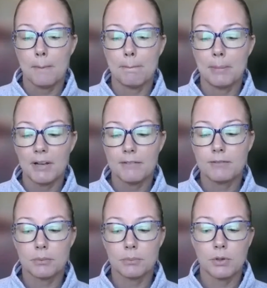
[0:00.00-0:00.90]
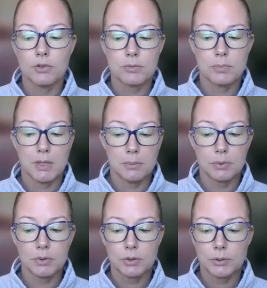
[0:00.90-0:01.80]
But for most
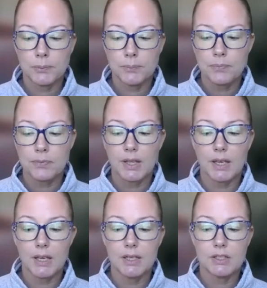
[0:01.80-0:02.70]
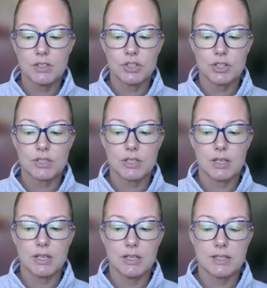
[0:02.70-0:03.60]
people, it just
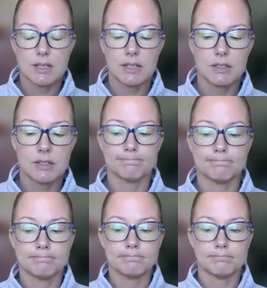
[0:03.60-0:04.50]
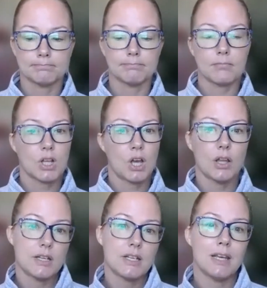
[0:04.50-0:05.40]
isn't
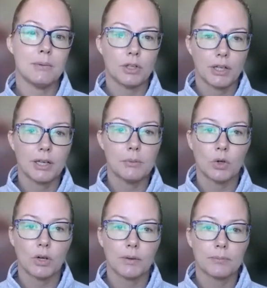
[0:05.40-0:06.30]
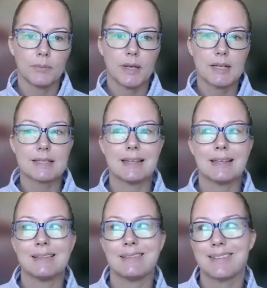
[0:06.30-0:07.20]
on the table anymore. It's
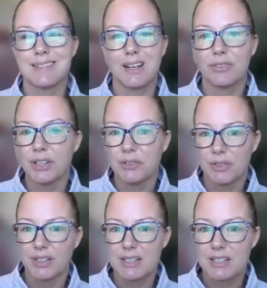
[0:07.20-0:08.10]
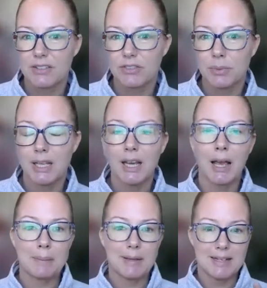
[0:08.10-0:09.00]
like, that's not really realistic for me.
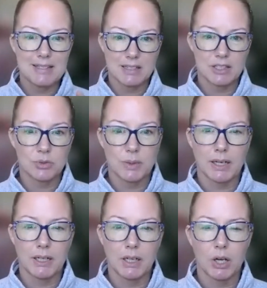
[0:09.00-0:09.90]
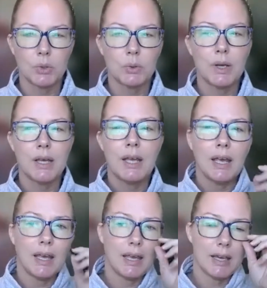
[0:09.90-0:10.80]
I'm going to stick to what I know
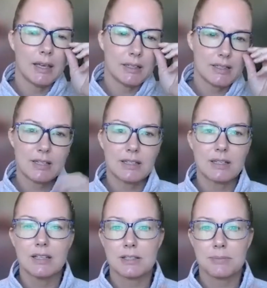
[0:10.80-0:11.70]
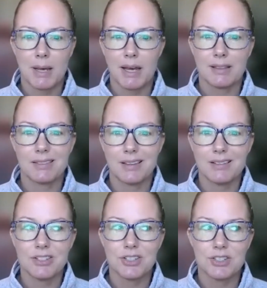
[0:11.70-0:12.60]
and stick to this path
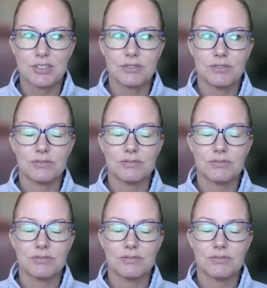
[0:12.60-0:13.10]
that just